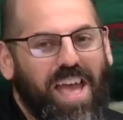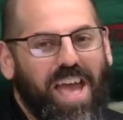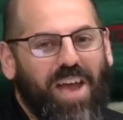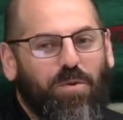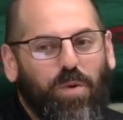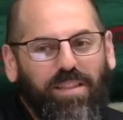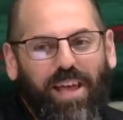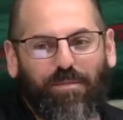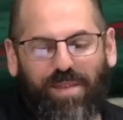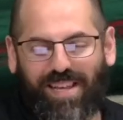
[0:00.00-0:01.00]
And what
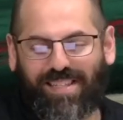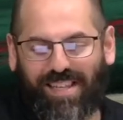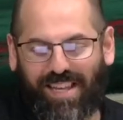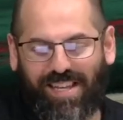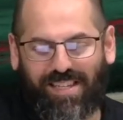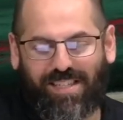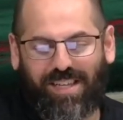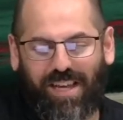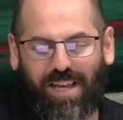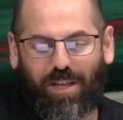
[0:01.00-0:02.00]
that means is,
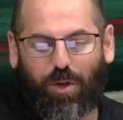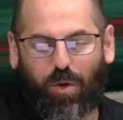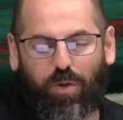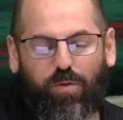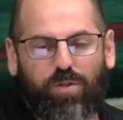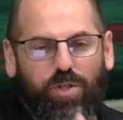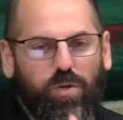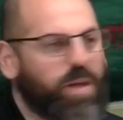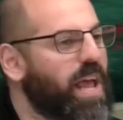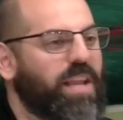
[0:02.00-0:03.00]
you know, you do,
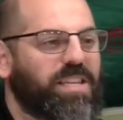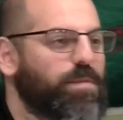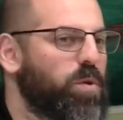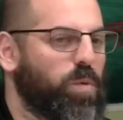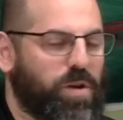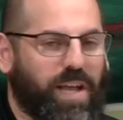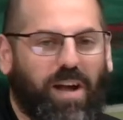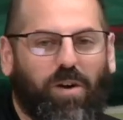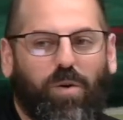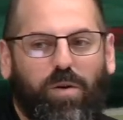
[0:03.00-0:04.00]
and anytime you work
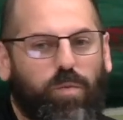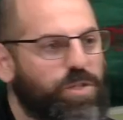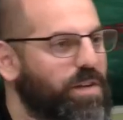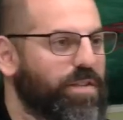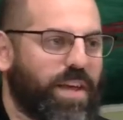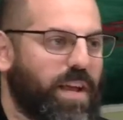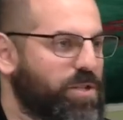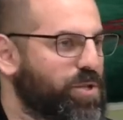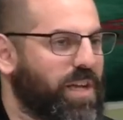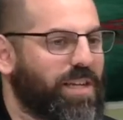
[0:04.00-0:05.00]
out, whichever that
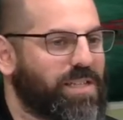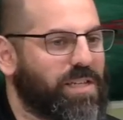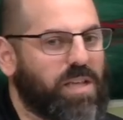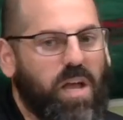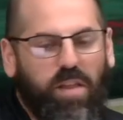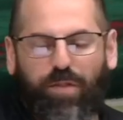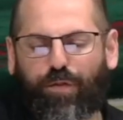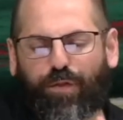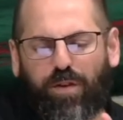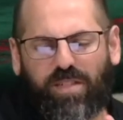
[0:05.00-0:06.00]
exercise is, the
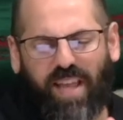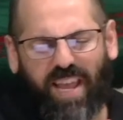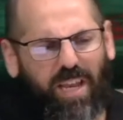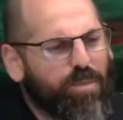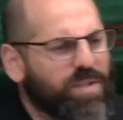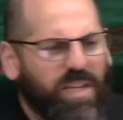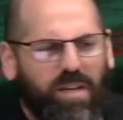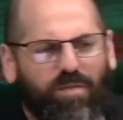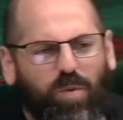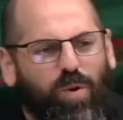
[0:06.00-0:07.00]
first 80%
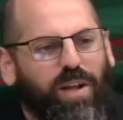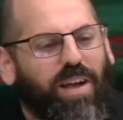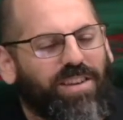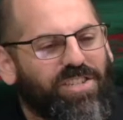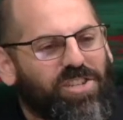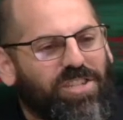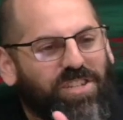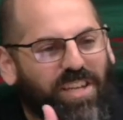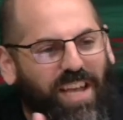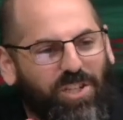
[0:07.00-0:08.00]
of the workout is just to
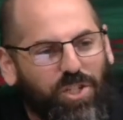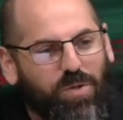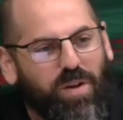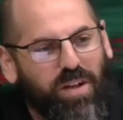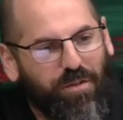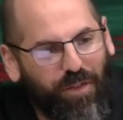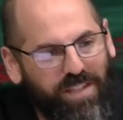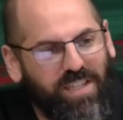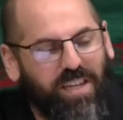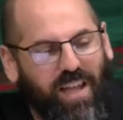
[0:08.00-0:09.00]
get you
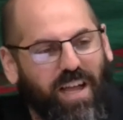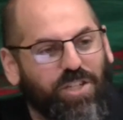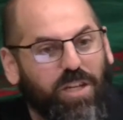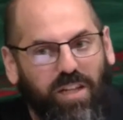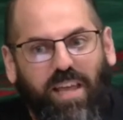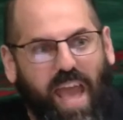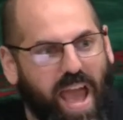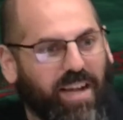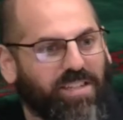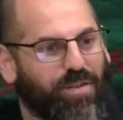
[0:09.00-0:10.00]
physiologically
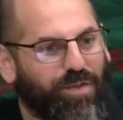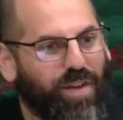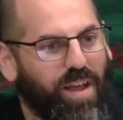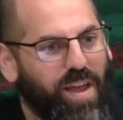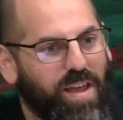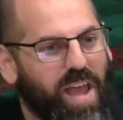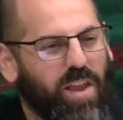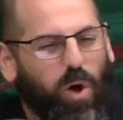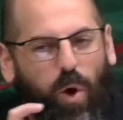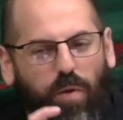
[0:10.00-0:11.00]
active. And
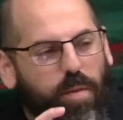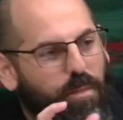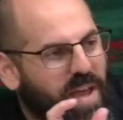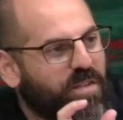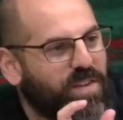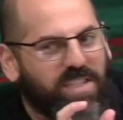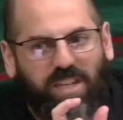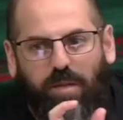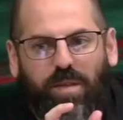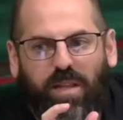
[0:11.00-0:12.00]
all the benefits
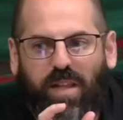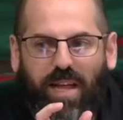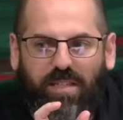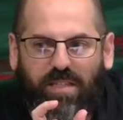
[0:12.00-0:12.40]
come in the last